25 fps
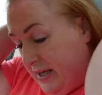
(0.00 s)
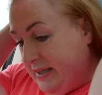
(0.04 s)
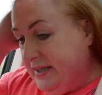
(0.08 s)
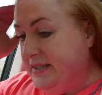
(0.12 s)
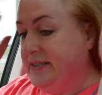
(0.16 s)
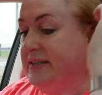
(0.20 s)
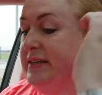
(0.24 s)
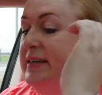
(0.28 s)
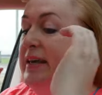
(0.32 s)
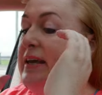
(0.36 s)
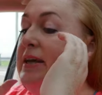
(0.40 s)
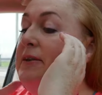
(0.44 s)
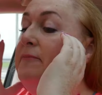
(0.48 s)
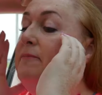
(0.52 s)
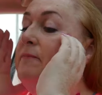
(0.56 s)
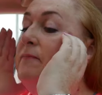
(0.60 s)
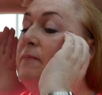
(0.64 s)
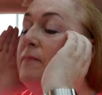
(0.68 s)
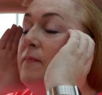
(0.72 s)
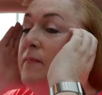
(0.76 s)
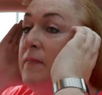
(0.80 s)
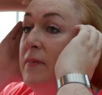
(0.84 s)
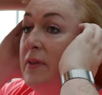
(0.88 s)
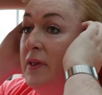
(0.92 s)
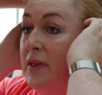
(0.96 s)
this again.
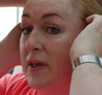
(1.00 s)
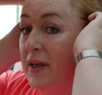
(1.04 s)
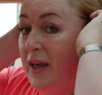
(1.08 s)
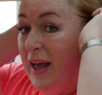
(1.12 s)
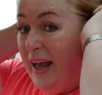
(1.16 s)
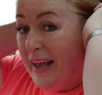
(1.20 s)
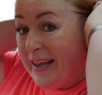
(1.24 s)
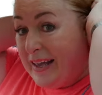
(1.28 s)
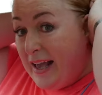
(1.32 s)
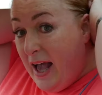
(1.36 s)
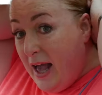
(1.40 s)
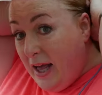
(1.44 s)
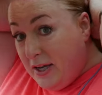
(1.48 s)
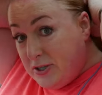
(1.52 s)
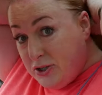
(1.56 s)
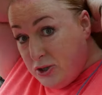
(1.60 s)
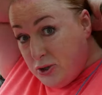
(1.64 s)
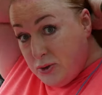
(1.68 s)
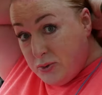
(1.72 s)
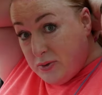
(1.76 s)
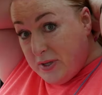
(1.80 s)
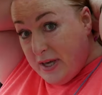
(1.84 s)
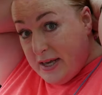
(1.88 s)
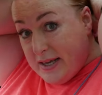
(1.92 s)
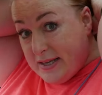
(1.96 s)
I can't
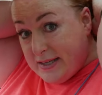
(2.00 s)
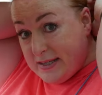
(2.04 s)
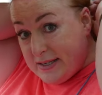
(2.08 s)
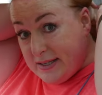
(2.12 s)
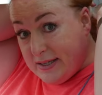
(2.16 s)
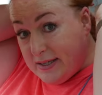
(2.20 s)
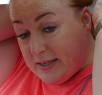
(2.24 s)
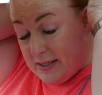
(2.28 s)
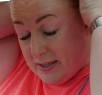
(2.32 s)
do this.